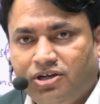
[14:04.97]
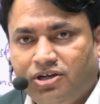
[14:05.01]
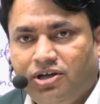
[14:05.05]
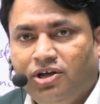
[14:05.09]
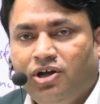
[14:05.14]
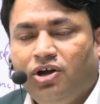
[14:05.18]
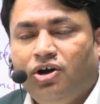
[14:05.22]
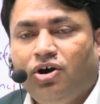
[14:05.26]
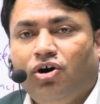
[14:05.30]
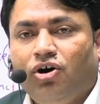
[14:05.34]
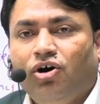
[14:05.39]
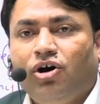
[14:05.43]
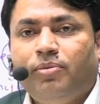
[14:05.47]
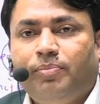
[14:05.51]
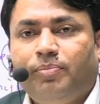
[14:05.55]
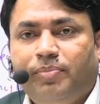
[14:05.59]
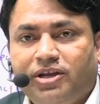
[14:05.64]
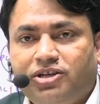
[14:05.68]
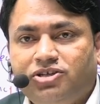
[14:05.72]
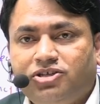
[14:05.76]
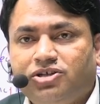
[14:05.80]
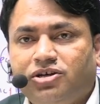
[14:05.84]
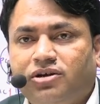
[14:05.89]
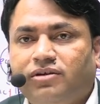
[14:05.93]
or
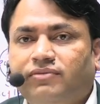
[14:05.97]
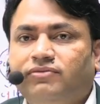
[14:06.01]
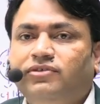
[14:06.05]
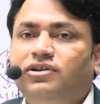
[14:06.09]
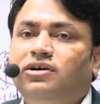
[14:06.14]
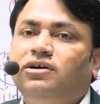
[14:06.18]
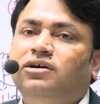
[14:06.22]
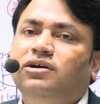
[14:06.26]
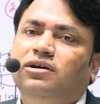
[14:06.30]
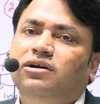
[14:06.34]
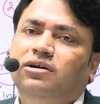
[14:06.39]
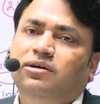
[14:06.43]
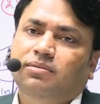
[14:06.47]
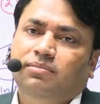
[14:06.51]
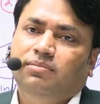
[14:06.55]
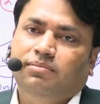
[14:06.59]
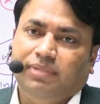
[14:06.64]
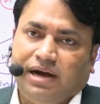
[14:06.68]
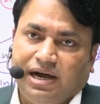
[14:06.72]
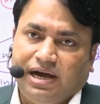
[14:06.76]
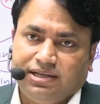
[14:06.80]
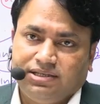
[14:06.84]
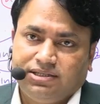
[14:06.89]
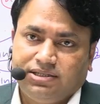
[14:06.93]
picture of the
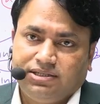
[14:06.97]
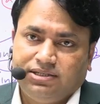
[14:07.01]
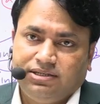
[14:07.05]
past.